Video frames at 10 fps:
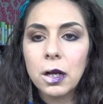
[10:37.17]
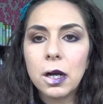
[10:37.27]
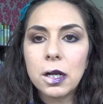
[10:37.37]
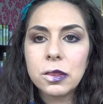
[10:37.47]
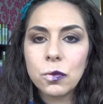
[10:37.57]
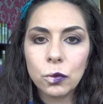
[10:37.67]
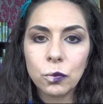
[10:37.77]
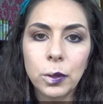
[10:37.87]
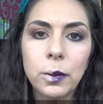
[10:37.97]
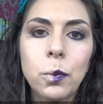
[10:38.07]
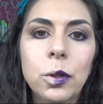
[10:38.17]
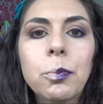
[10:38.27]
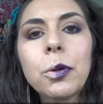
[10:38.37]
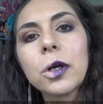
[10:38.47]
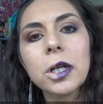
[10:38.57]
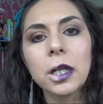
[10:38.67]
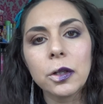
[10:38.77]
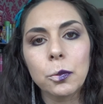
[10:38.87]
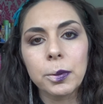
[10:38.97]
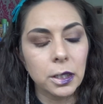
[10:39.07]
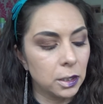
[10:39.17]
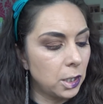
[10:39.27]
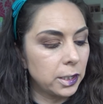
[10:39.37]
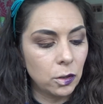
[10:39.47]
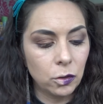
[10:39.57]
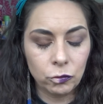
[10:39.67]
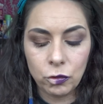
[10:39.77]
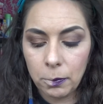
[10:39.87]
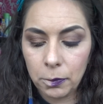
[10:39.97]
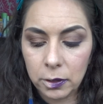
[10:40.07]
I thought we would put a little bit of liner on top.